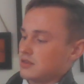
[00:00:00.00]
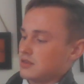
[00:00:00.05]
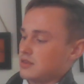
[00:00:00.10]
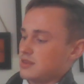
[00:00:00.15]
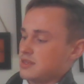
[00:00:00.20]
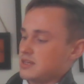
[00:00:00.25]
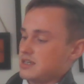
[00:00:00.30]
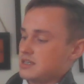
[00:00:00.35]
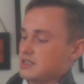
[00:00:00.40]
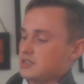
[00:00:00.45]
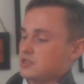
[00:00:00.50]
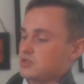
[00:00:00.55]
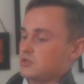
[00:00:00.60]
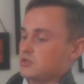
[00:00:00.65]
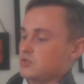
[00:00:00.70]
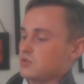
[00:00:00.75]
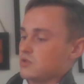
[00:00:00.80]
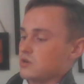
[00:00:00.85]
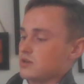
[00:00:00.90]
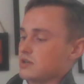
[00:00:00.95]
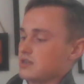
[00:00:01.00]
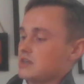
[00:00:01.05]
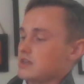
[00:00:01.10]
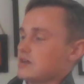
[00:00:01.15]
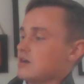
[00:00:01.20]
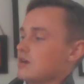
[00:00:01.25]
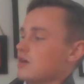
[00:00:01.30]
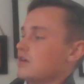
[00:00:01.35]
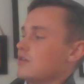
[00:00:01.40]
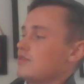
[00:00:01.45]
this story
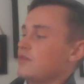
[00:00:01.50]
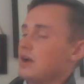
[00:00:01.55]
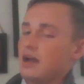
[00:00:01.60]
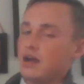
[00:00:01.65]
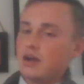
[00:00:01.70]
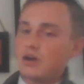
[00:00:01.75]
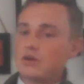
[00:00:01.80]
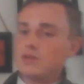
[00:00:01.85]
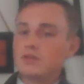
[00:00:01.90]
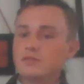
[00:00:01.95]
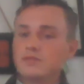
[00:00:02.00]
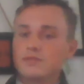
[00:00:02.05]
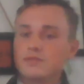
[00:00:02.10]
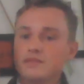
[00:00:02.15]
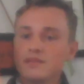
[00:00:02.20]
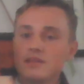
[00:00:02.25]
of how